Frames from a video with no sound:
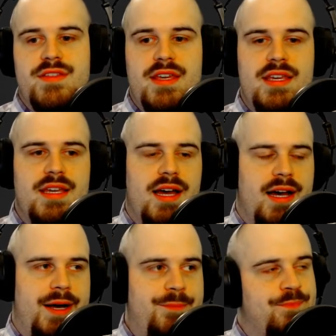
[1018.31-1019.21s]
the
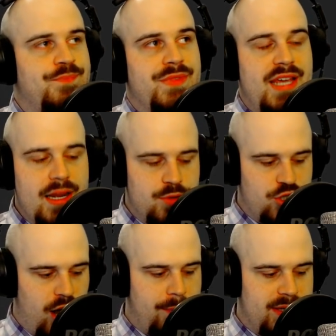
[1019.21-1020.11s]
item
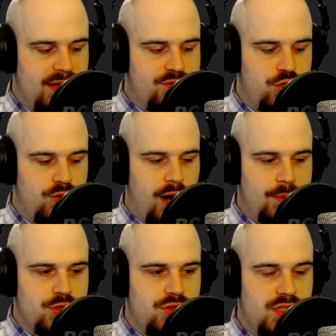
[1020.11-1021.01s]
shop gives you an
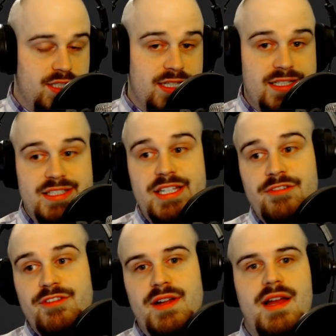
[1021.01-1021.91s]
opportunity to get
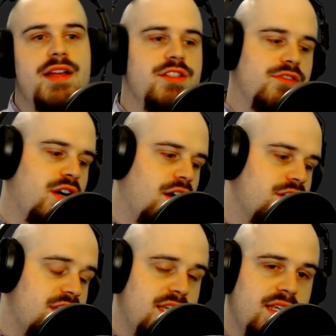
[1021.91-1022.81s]
different kinds of
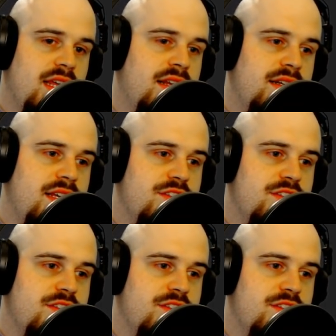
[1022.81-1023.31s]
cards, and it's